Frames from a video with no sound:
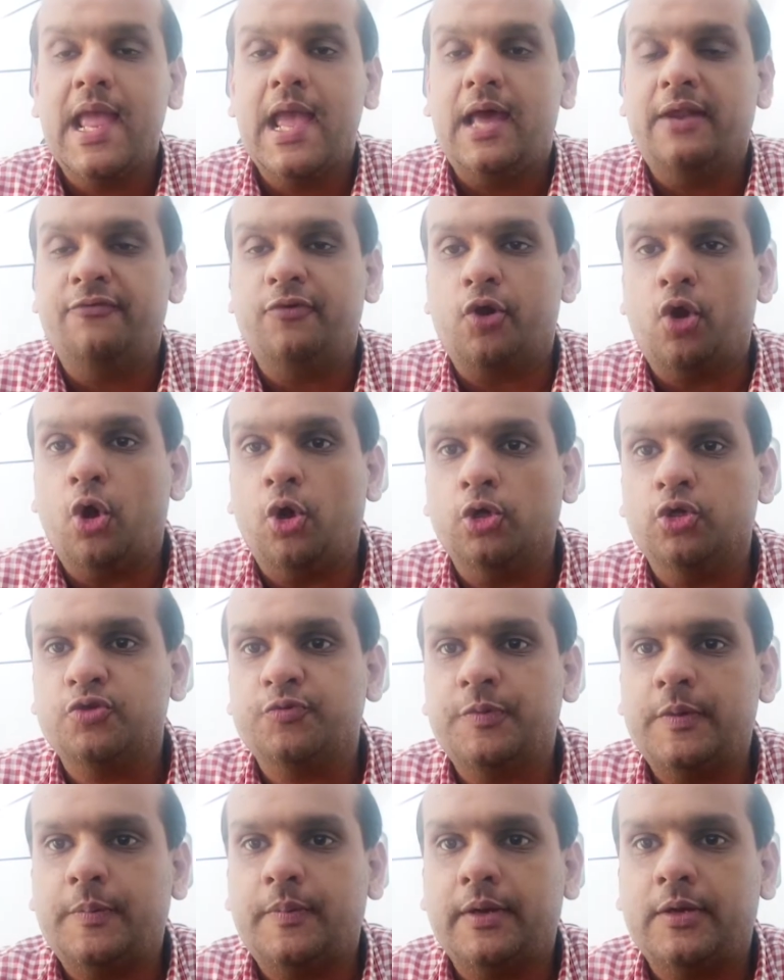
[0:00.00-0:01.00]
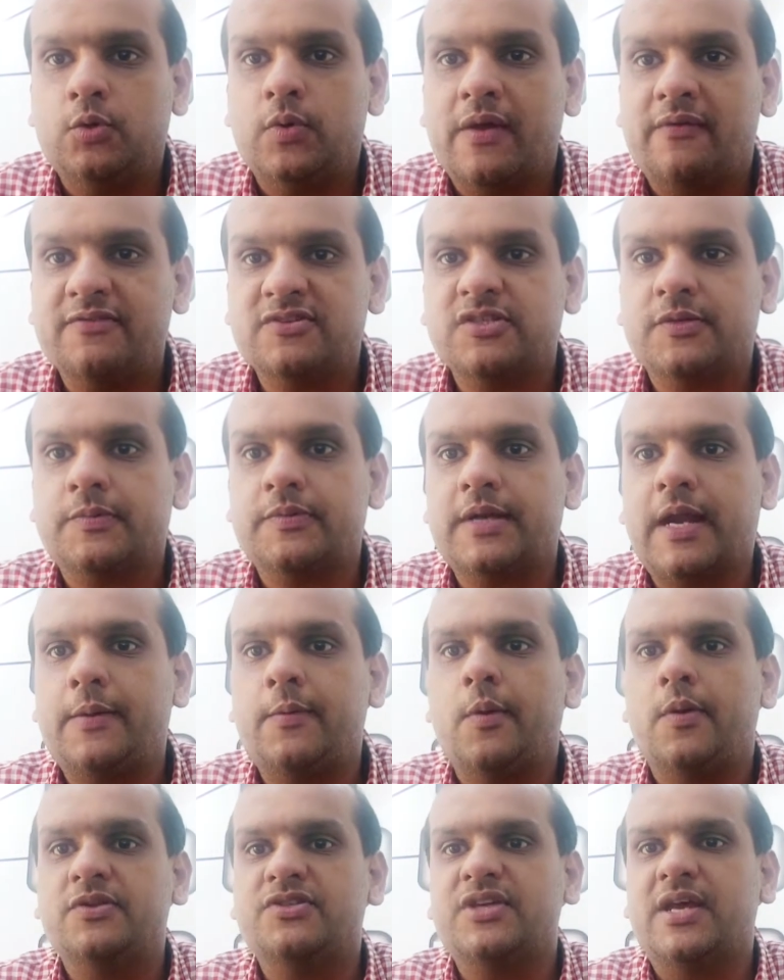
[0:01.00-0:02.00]
And for all those people who haven't
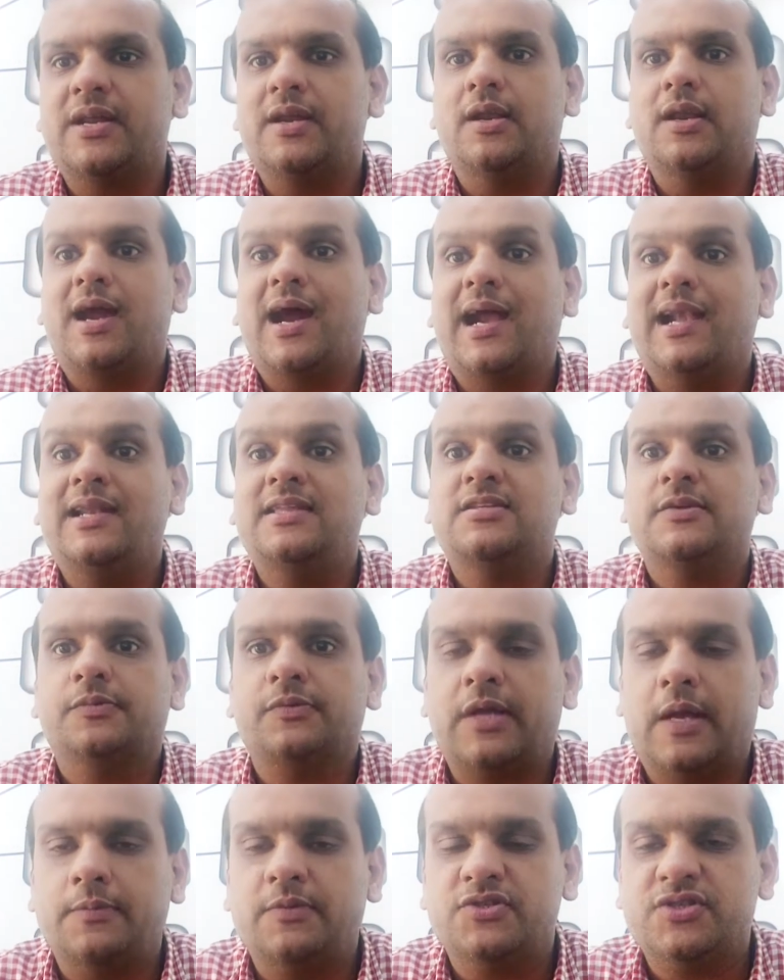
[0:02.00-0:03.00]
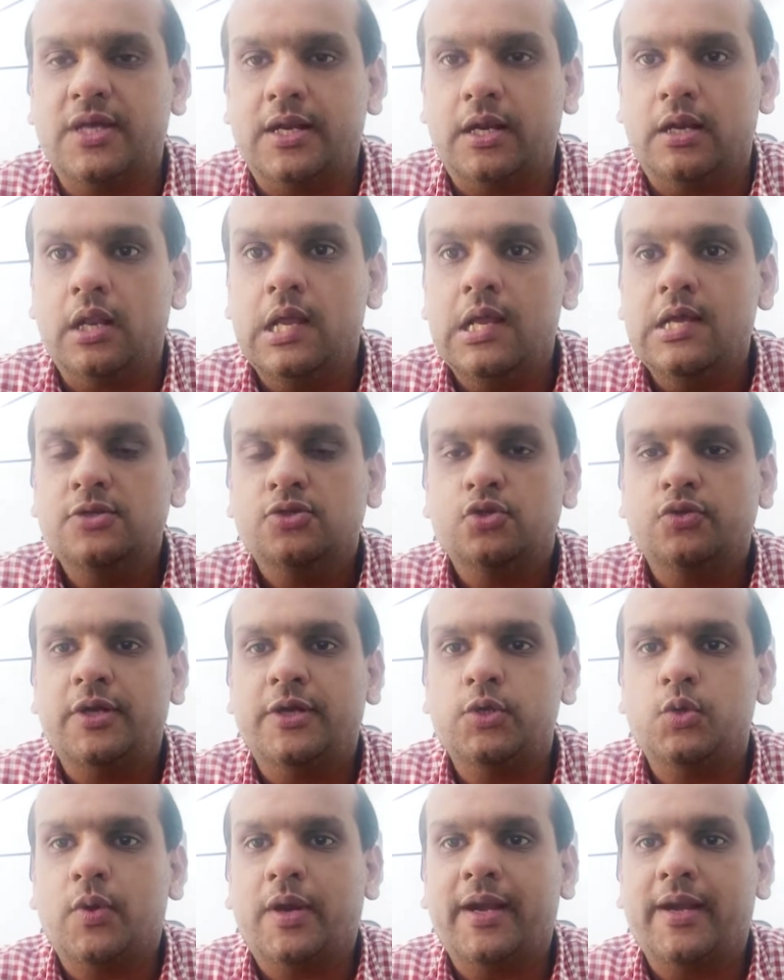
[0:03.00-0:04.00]
subscribed to our channel, kindly subscribe to the channel so
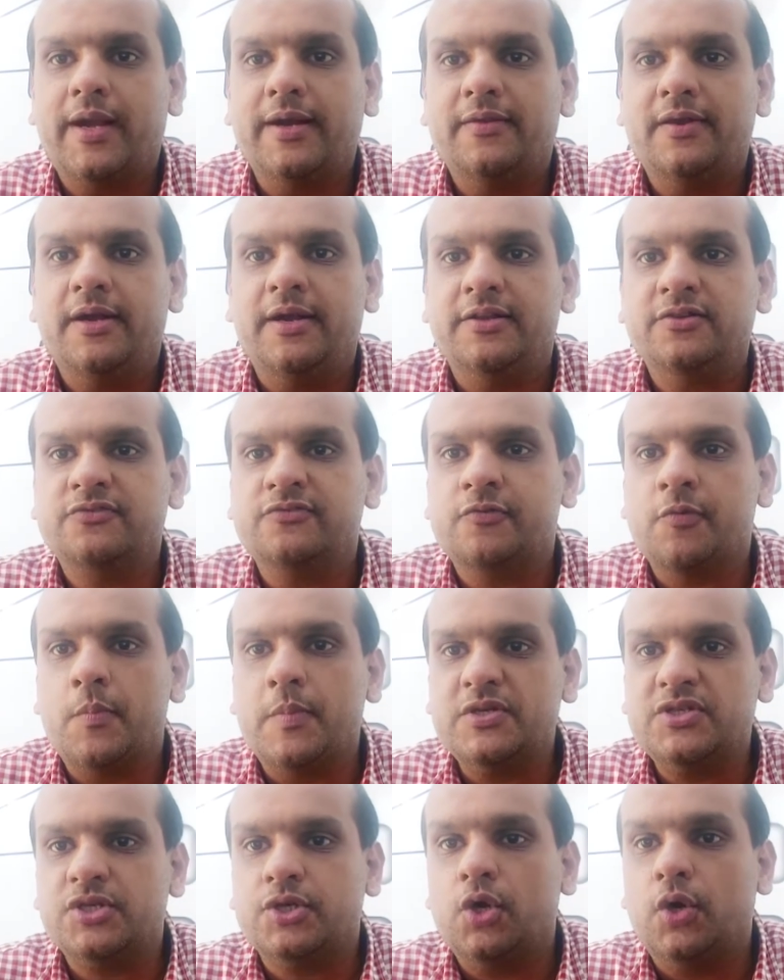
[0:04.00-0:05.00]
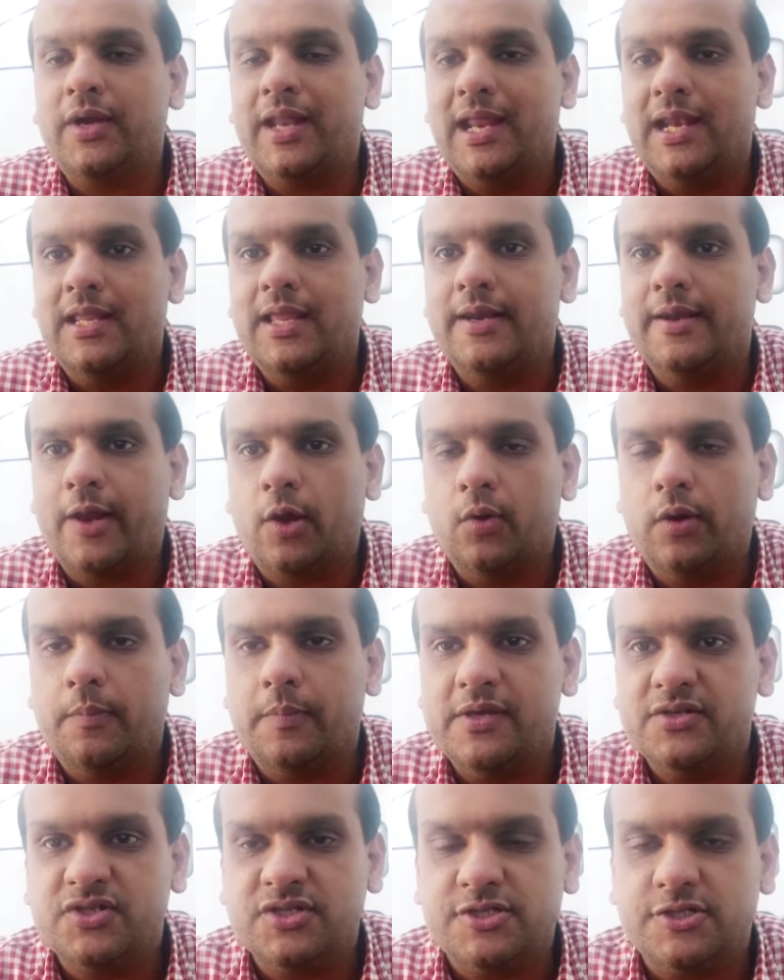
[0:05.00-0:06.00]
that you can get the latest information on daily and regular
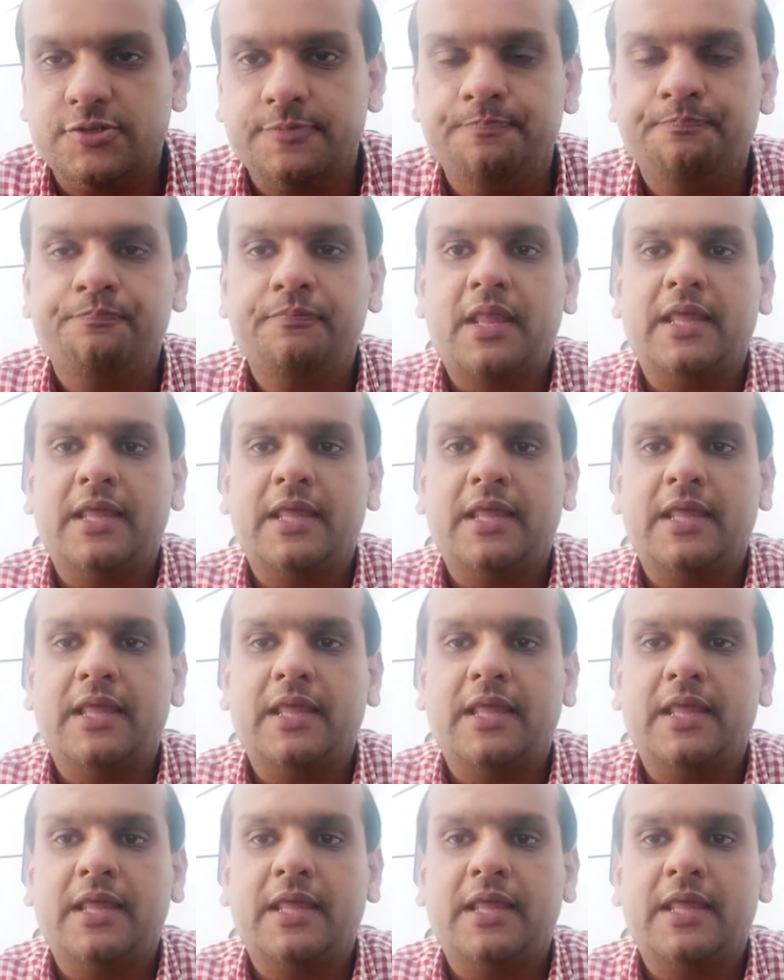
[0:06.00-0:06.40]
basis.